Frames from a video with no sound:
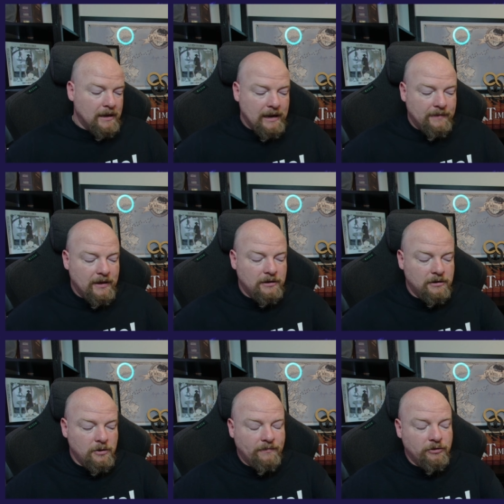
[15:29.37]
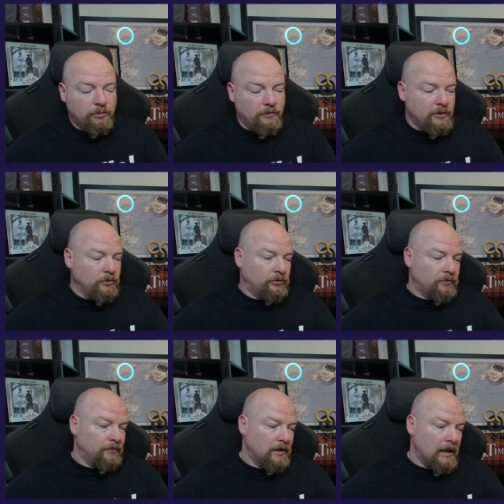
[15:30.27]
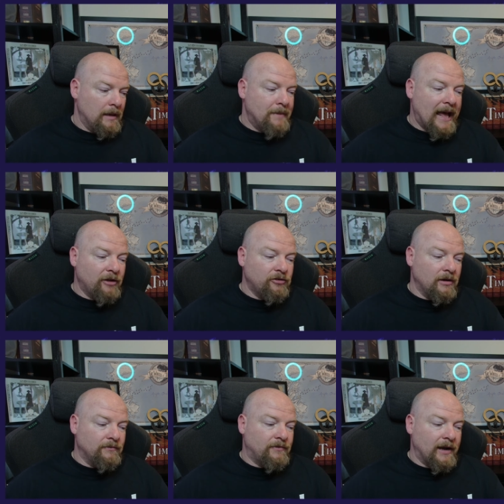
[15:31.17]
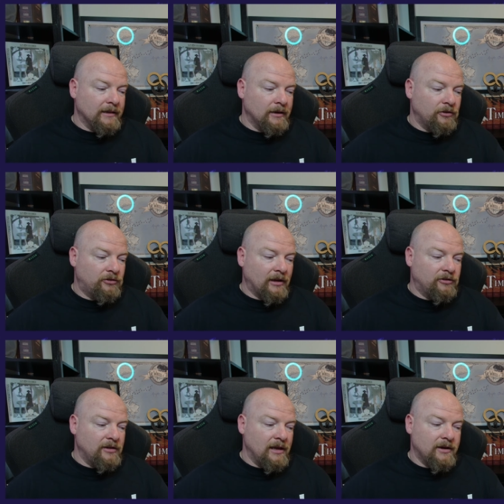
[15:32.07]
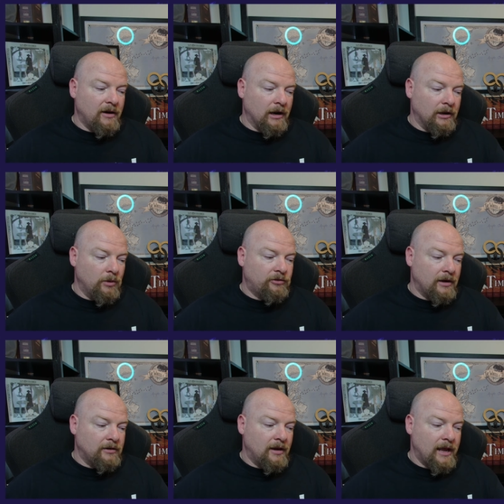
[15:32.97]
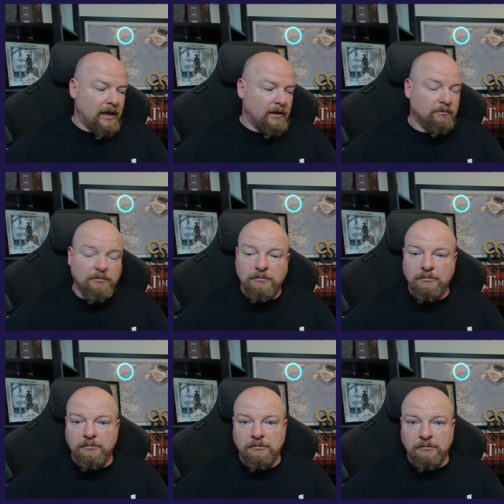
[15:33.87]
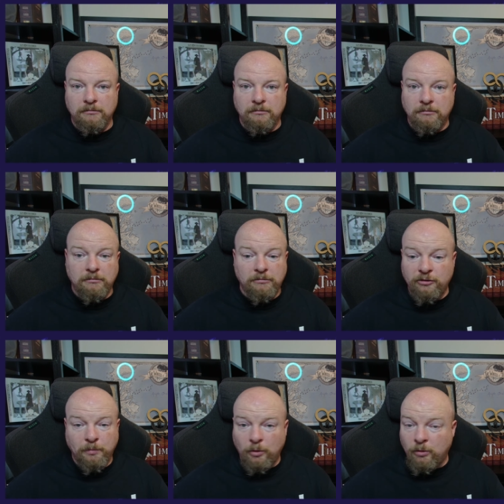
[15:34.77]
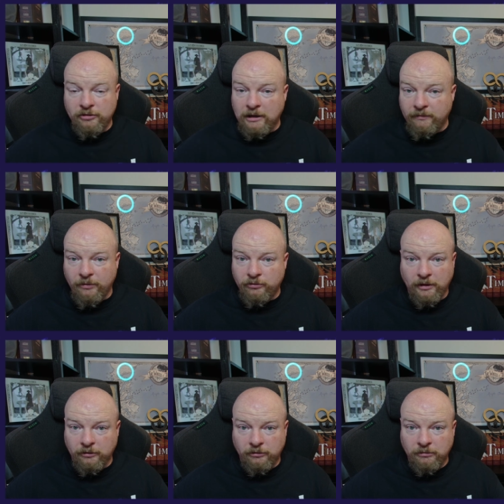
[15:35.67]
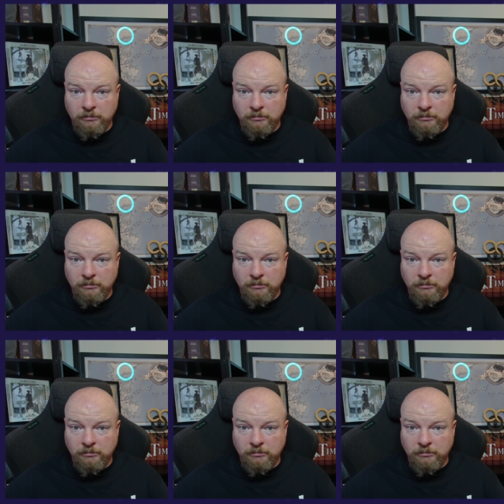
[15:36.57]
And then you have these reviews. Passionate, violent, sexy, and daring. U S A Today. This book was none of those things.